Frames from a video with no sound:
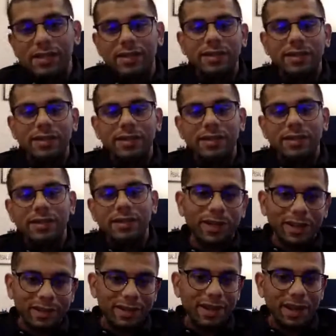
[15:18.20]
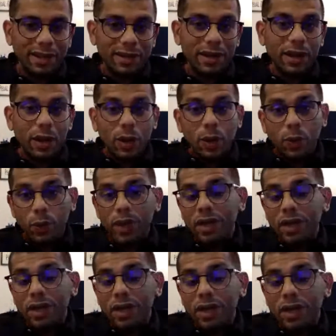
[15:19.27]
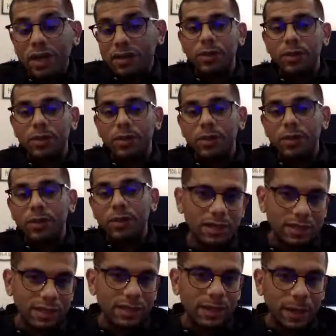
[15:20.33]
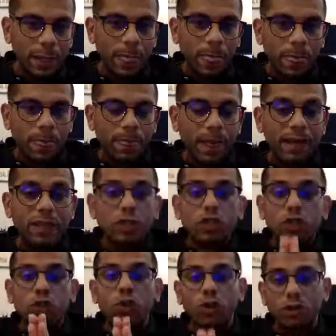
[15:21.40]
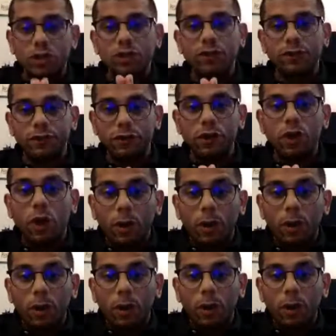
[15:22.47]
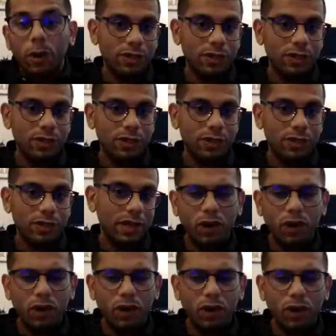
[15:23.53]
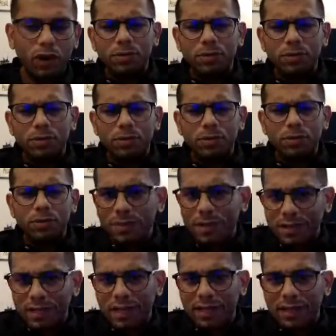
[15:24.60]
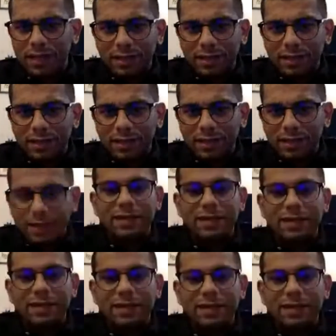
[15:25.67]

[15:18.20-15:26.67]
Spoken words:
systems on the other hand. We assume in our study that the source of norms in a society, what are norms? Norms are basically things that